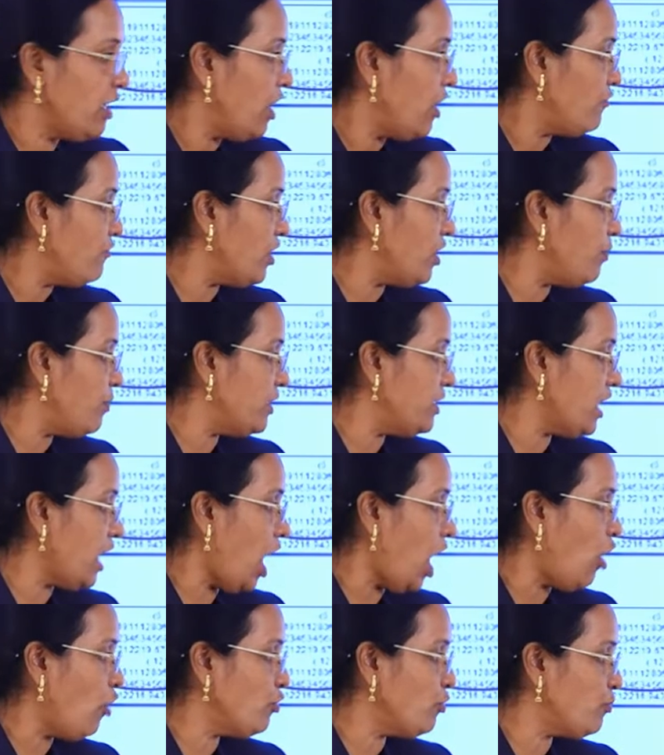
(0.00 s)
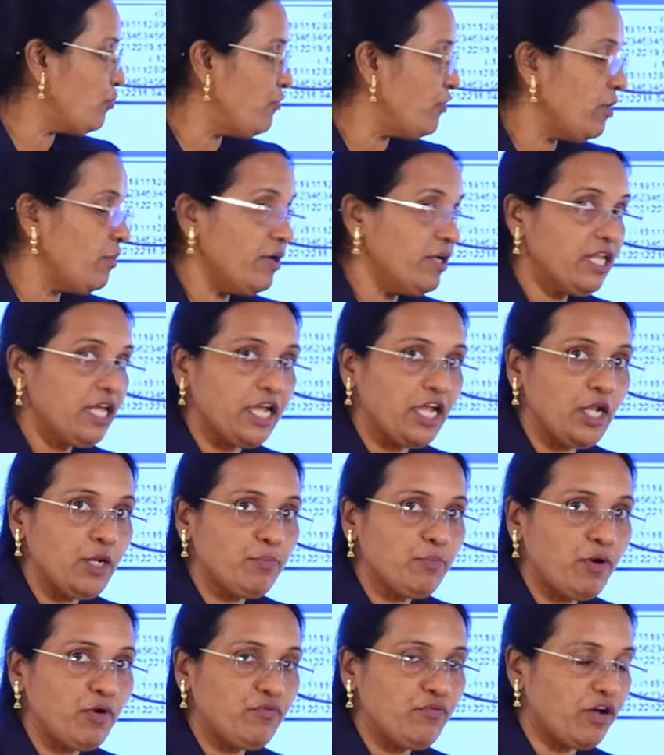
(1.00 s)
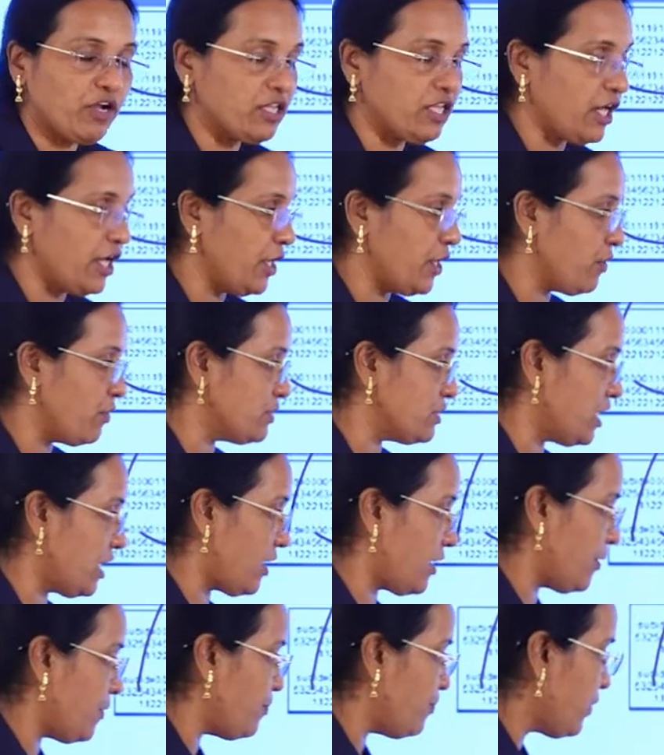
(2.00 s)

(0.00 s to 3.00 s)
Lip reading: will be the input for the reducer,